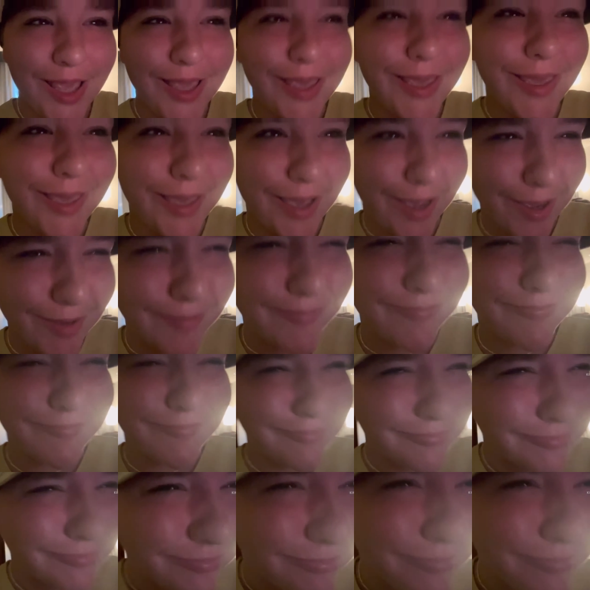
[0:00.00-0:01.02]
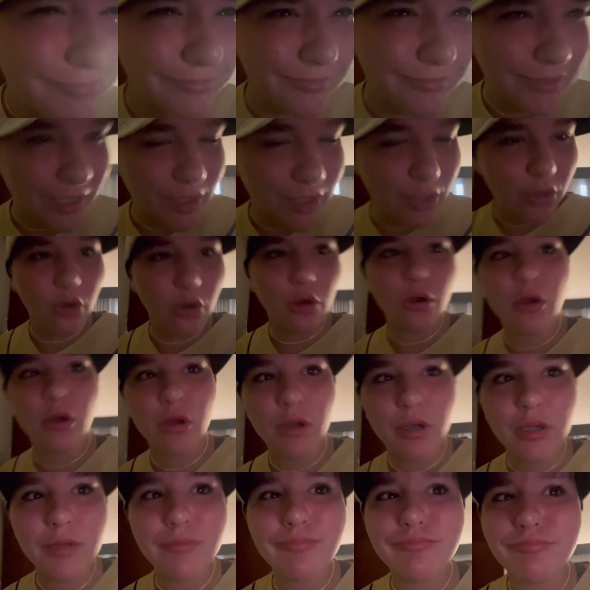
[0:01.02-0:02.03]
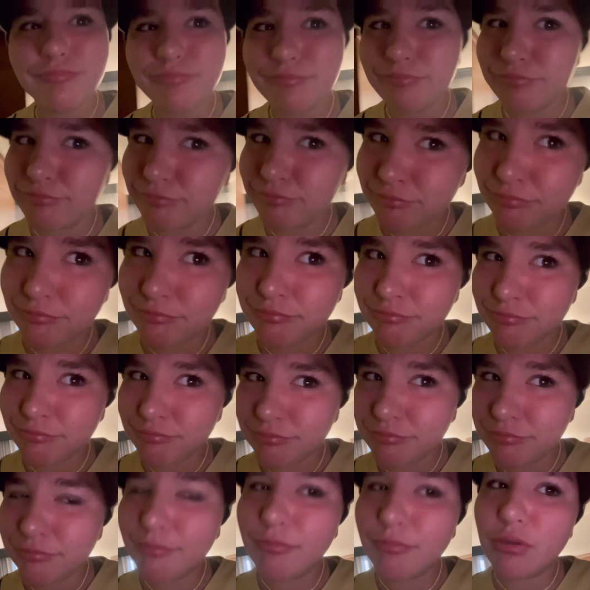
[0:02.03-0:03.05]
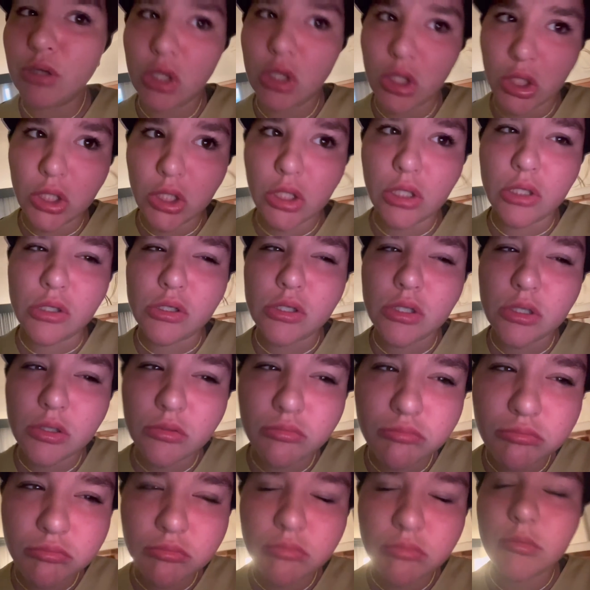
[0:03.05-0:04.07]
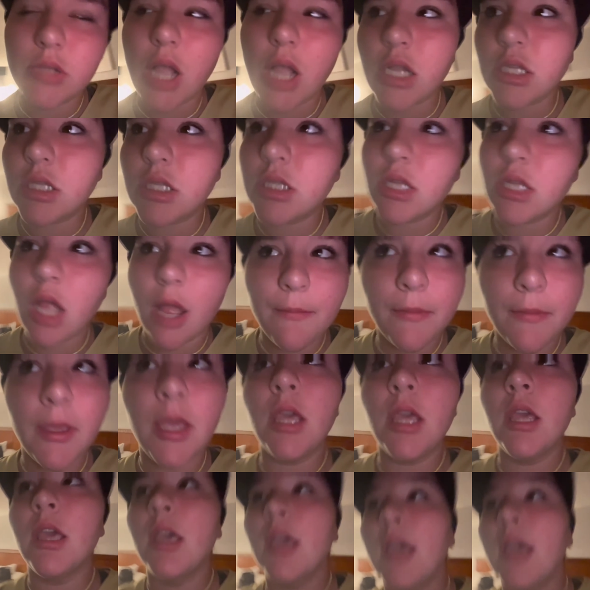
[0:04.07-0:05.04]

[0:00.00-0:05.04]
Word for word: yeah. Like, girl, please. That's not me.